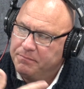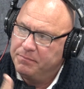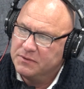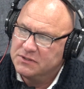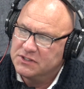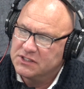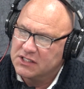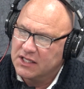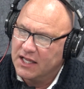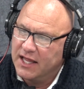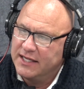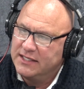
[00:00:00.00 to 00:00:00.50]

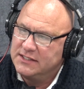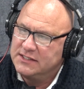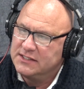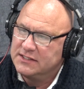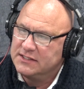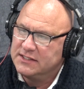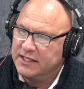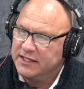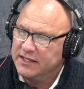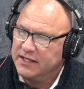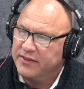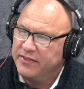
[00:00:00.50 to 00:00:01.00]

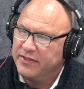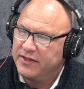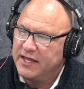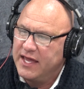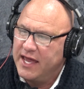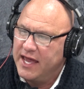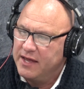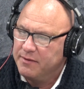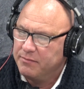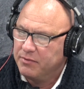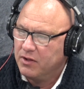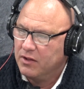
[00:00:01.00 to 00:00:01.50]
slices into the
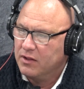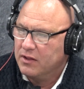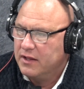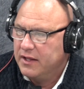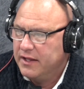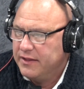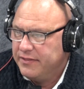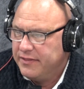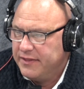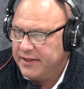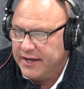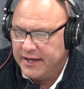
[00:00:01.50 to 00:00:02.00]
cable,
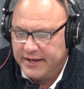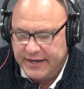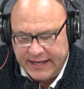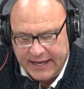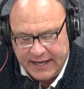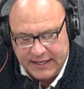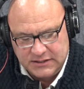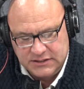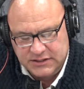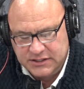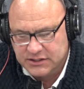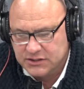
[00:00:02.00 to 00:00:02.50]
and
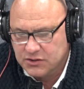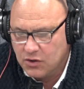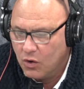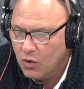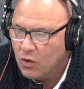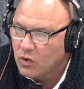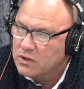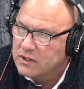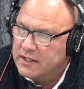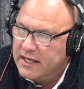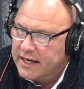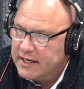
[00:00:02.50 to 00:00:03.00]
that's just
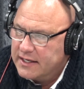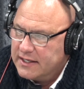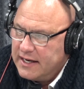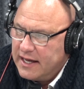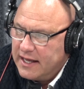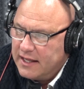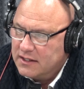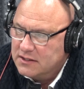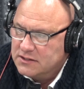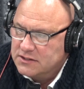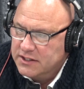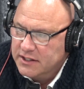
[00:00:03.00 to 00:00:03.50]
old
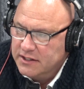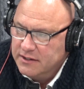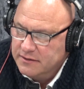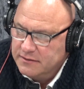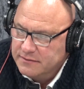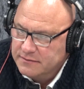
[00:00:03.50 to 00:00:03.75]
technology.